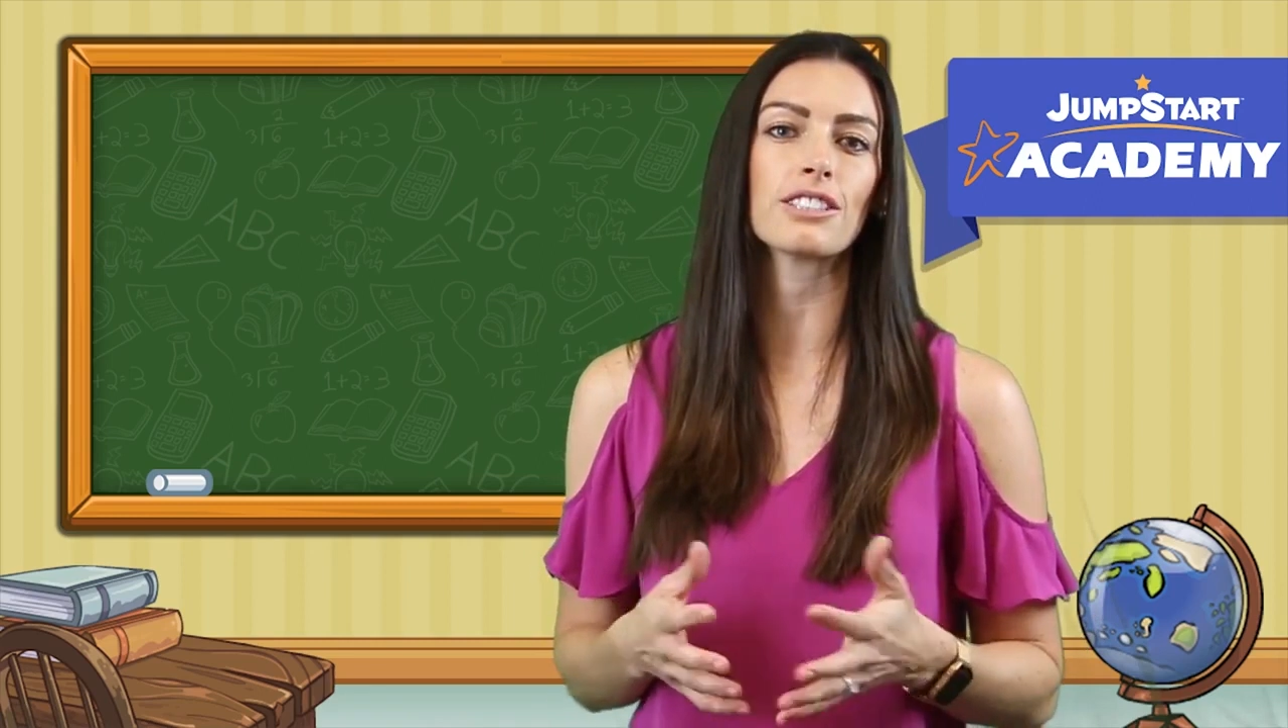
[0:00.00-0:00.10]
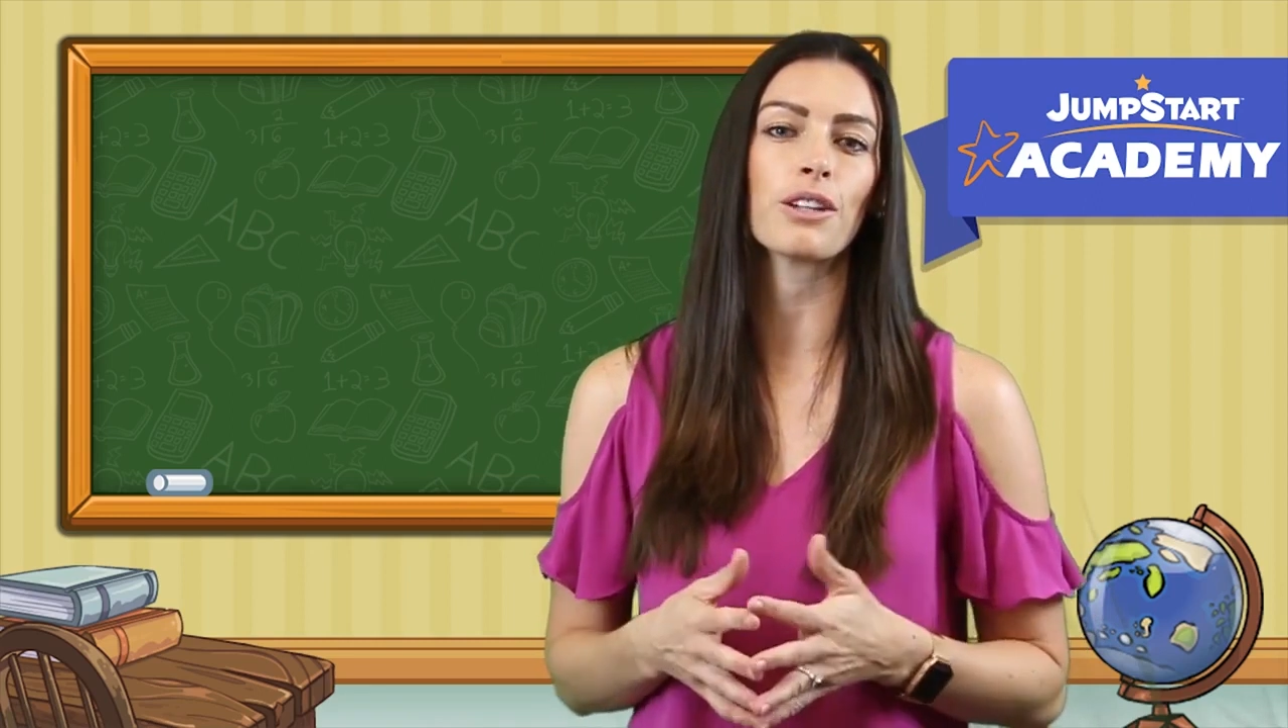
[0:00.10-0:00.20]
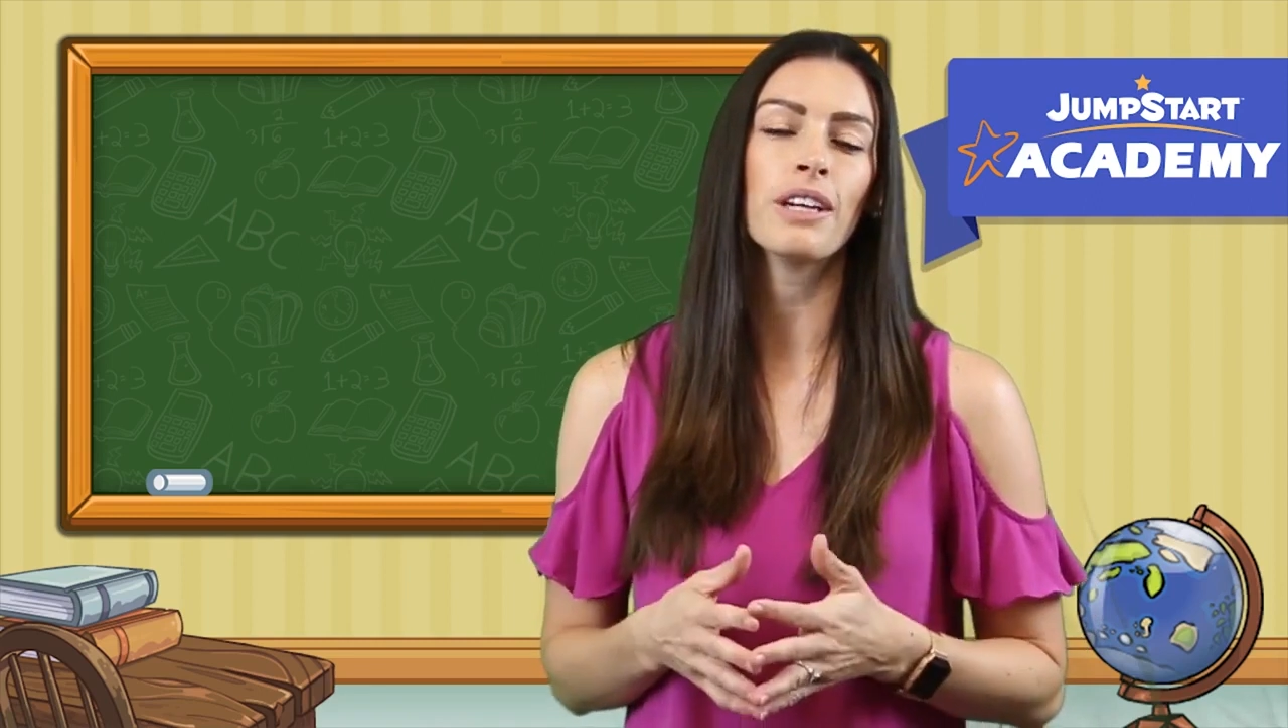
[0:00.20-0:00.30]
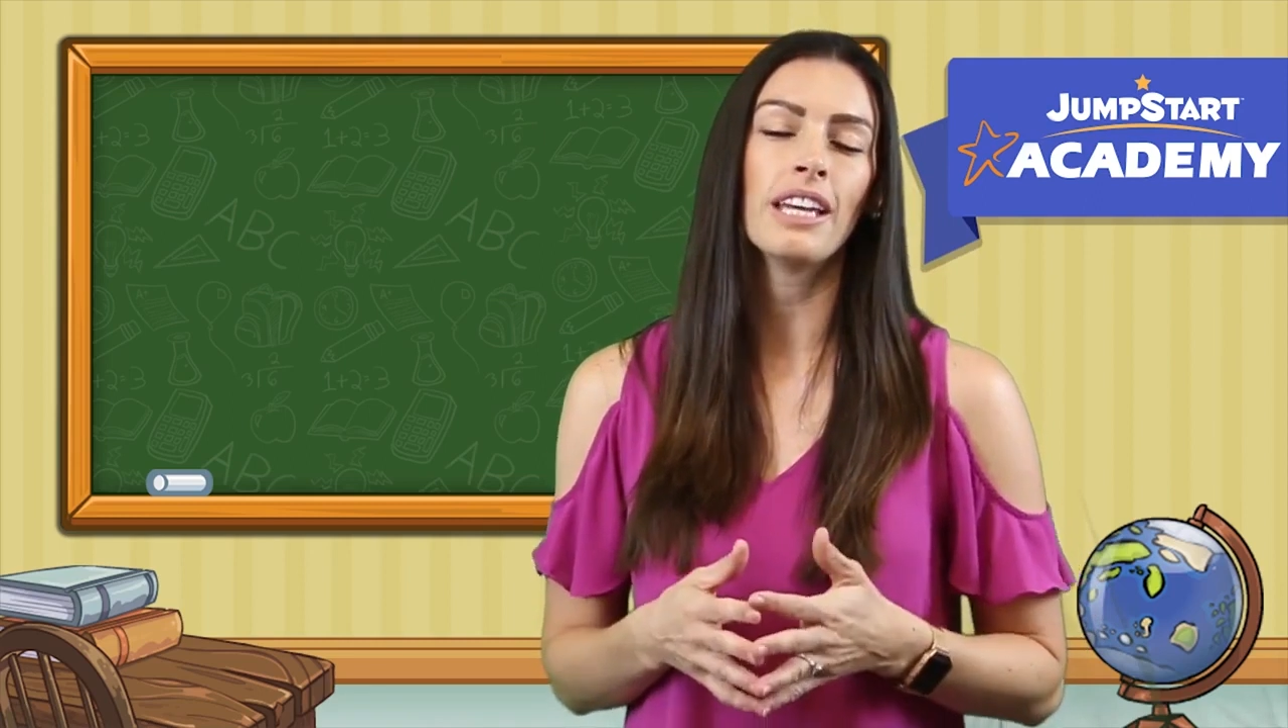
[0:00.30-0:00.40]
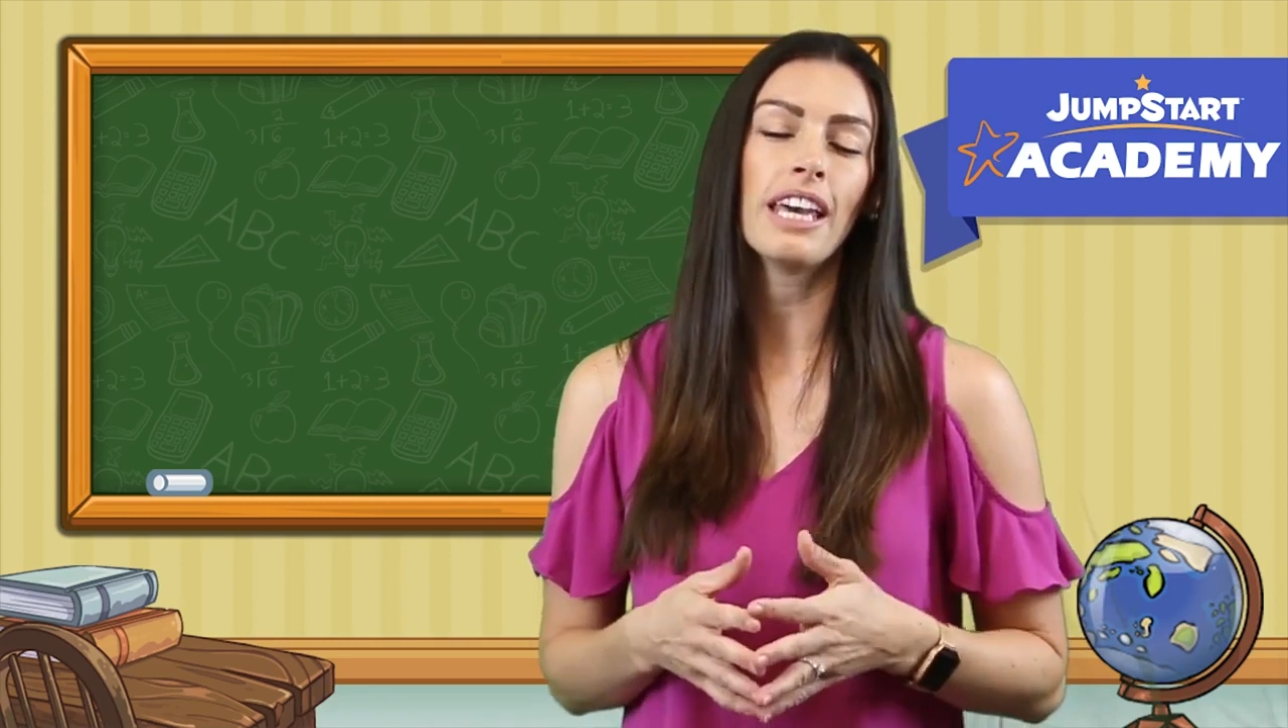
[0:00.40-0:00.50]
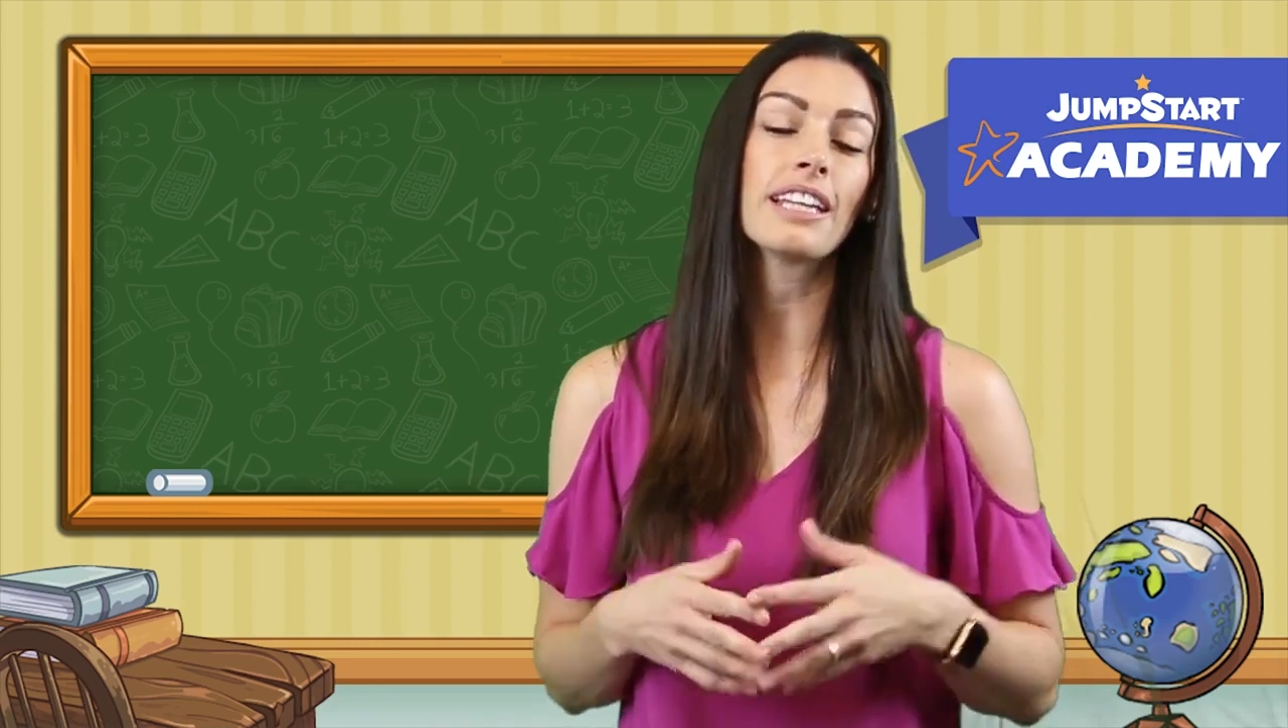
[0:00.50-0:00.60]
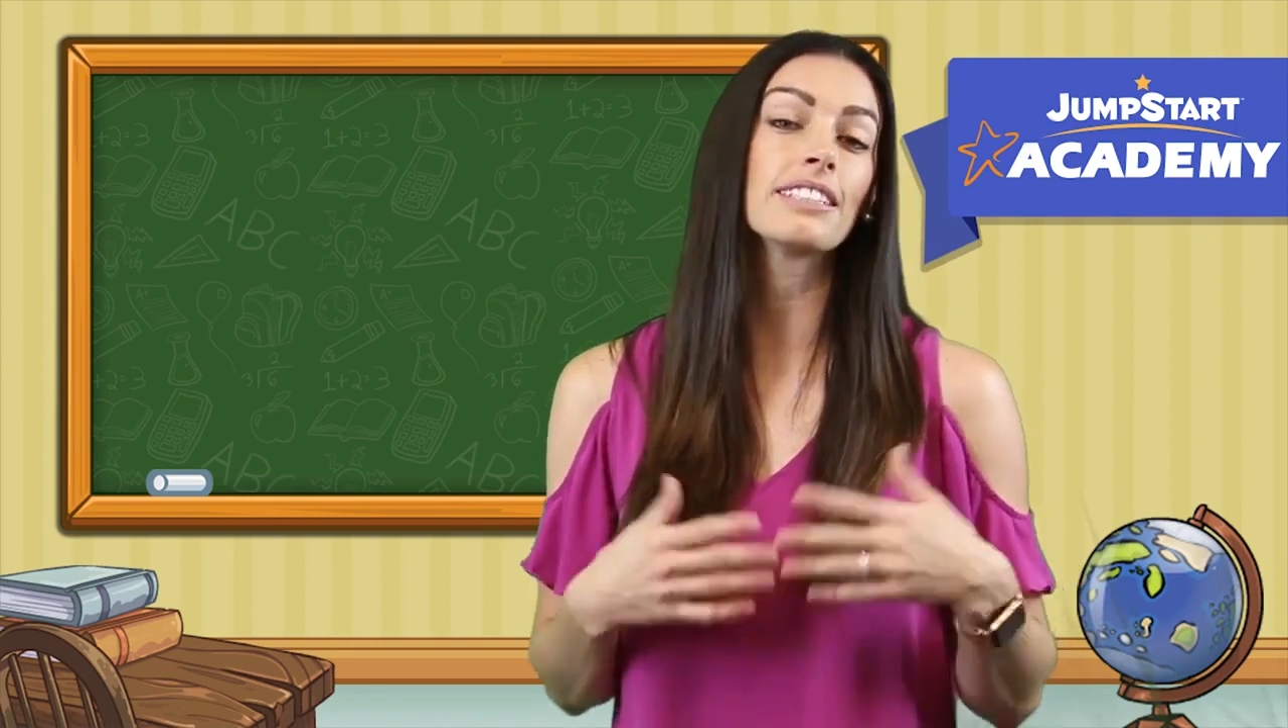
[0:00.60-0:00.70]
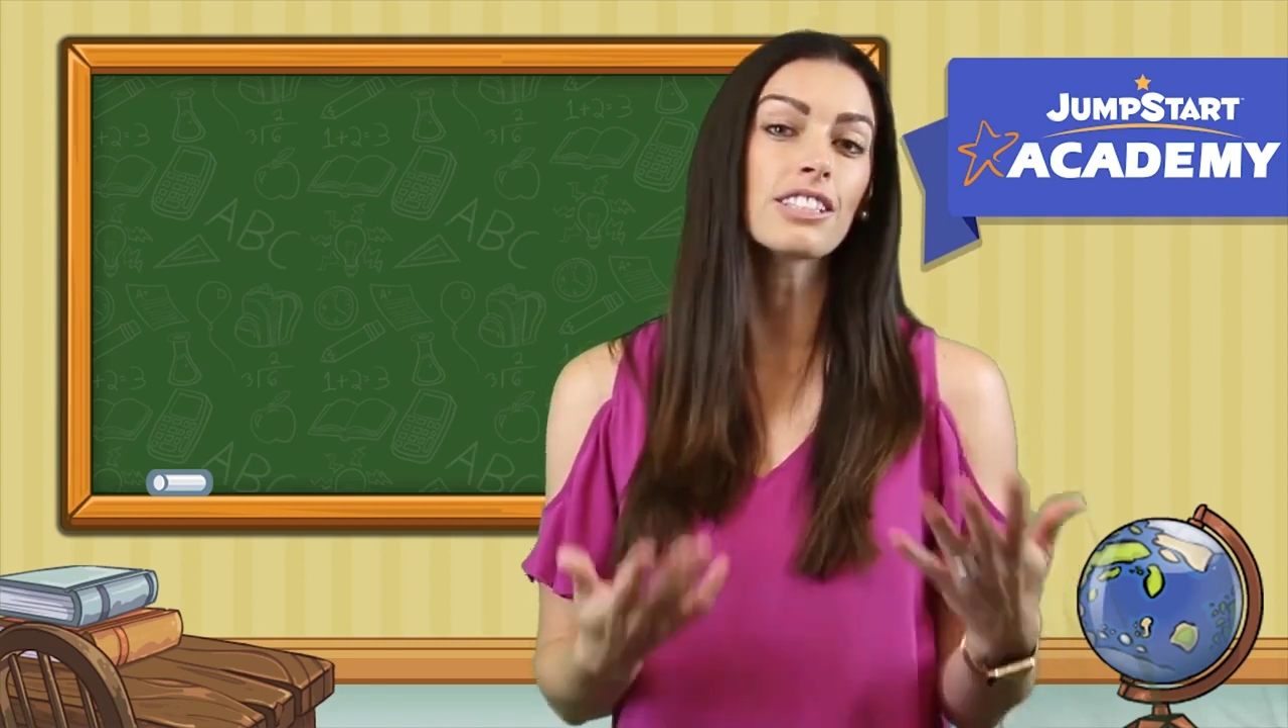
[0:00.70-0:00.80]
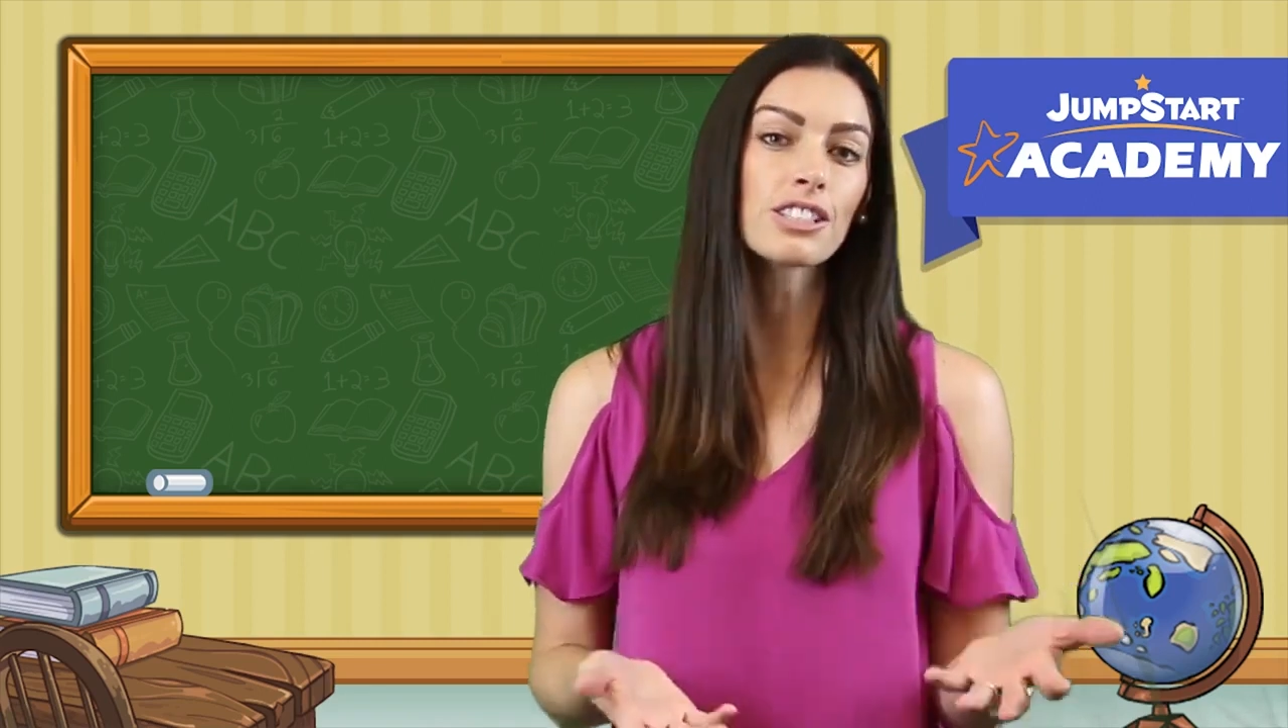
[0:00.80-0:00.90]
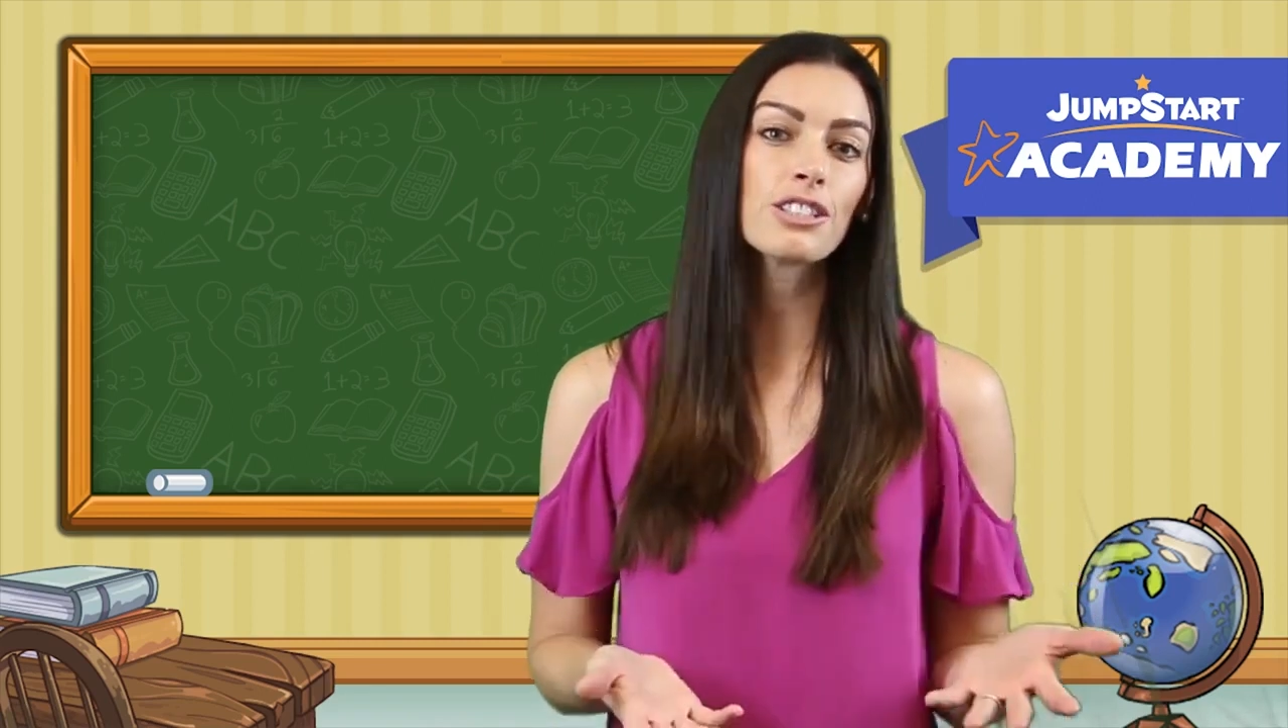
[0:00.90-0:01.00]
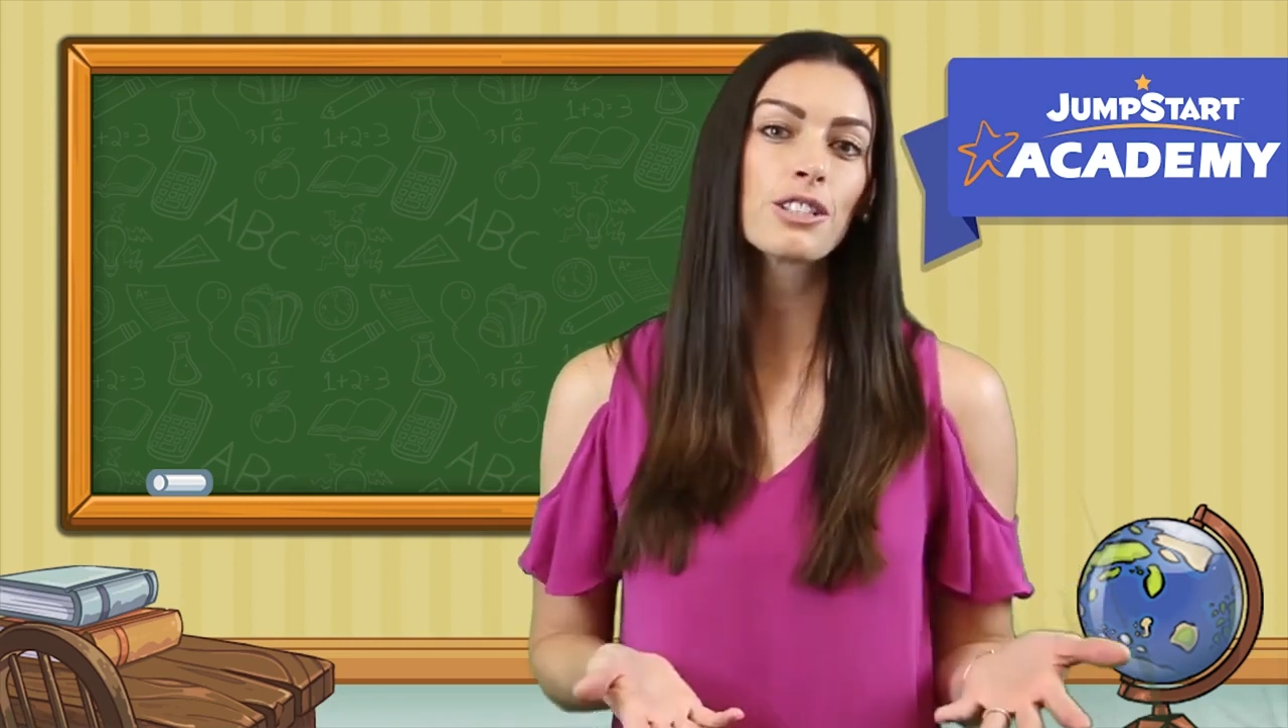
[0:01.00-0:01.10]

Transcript: So in addition